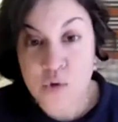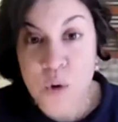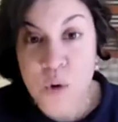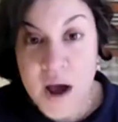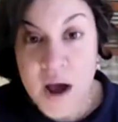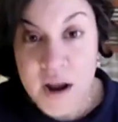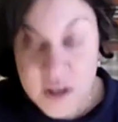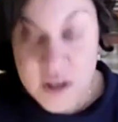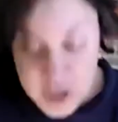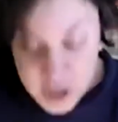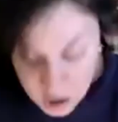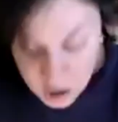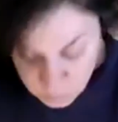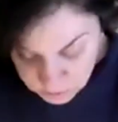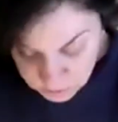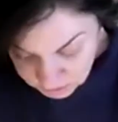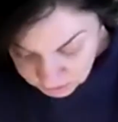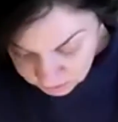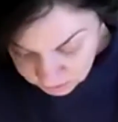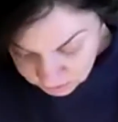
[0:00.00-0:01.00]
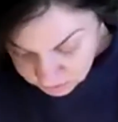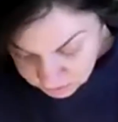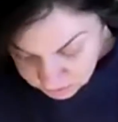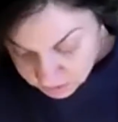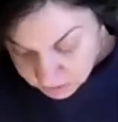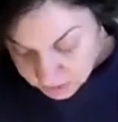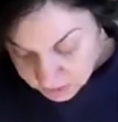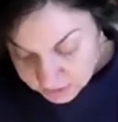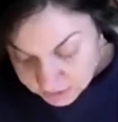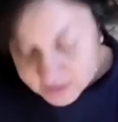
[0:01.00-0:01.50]
while showering,
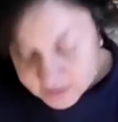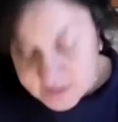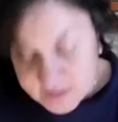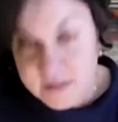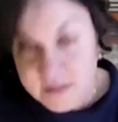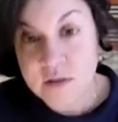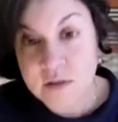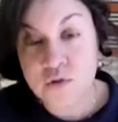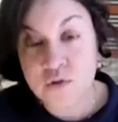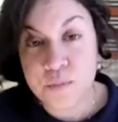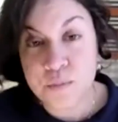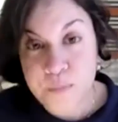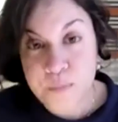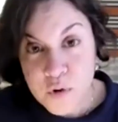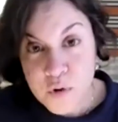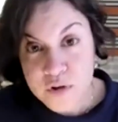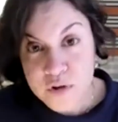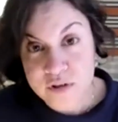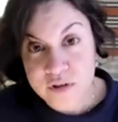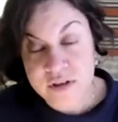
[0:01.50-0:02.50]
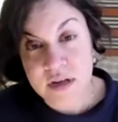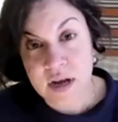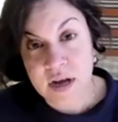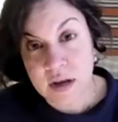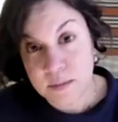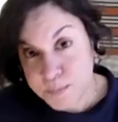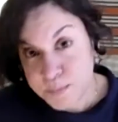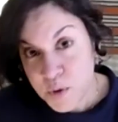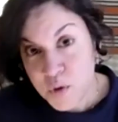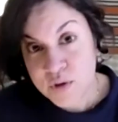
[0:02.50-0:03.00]
listening to
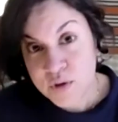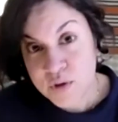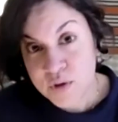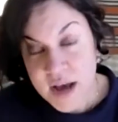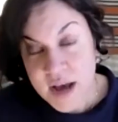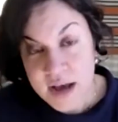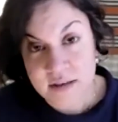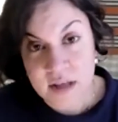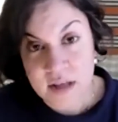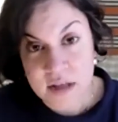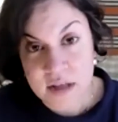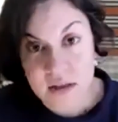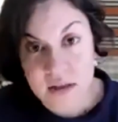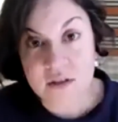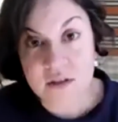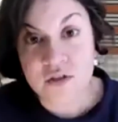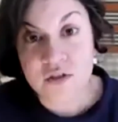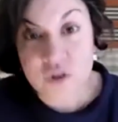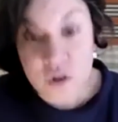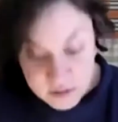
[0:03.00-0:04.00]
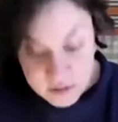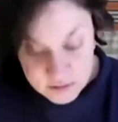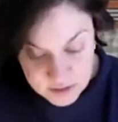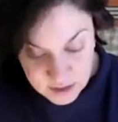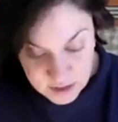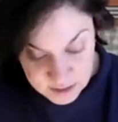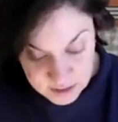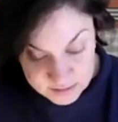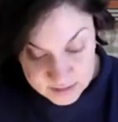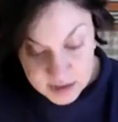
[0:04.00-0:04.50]
podcasts that
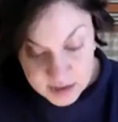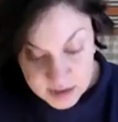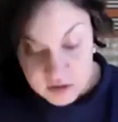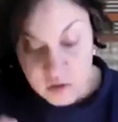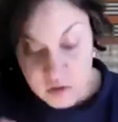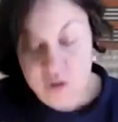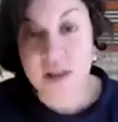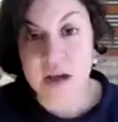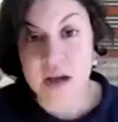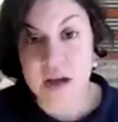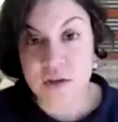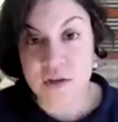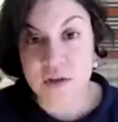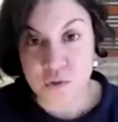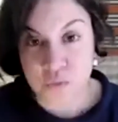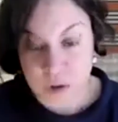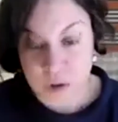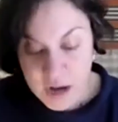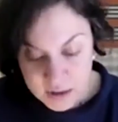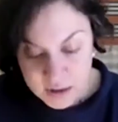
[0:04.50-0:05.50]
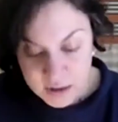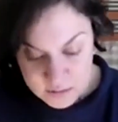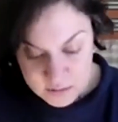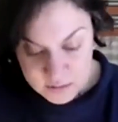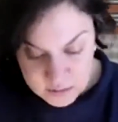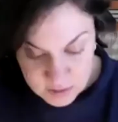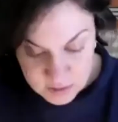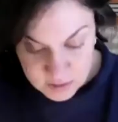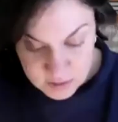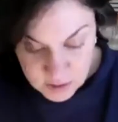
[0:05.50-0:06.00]
historicize and
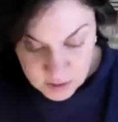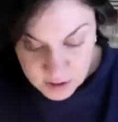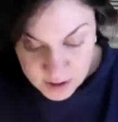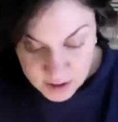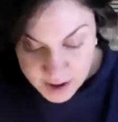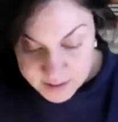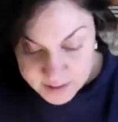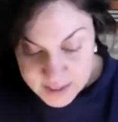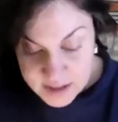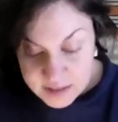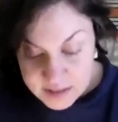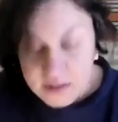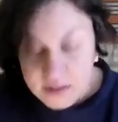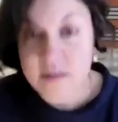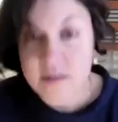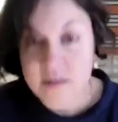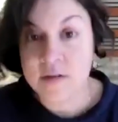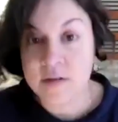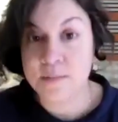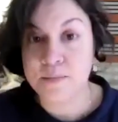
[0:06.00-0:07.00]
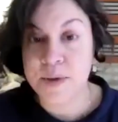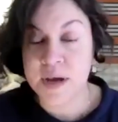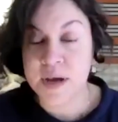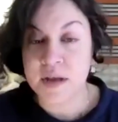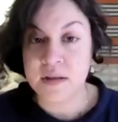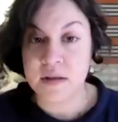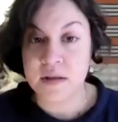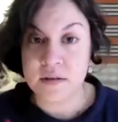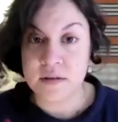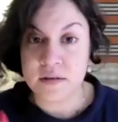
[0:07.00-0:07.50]
contextualize and that
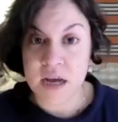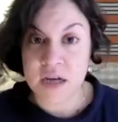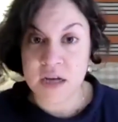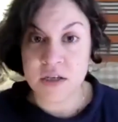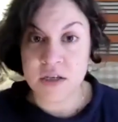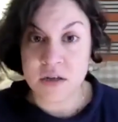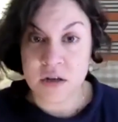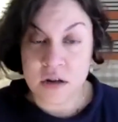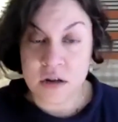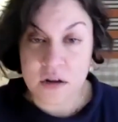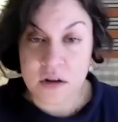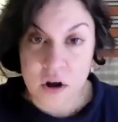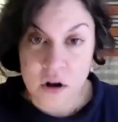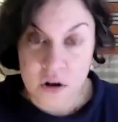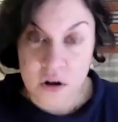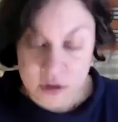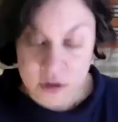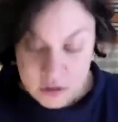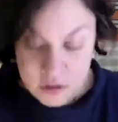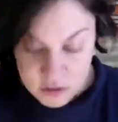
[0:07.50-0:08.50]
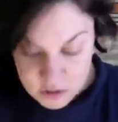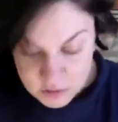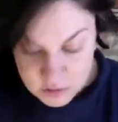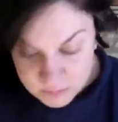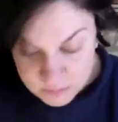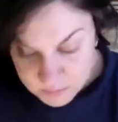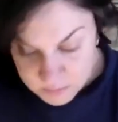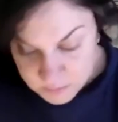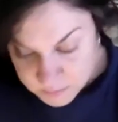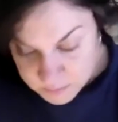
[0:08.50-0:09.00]
dissipate intersectional
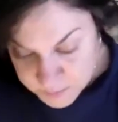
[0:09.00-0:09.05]
knowledge,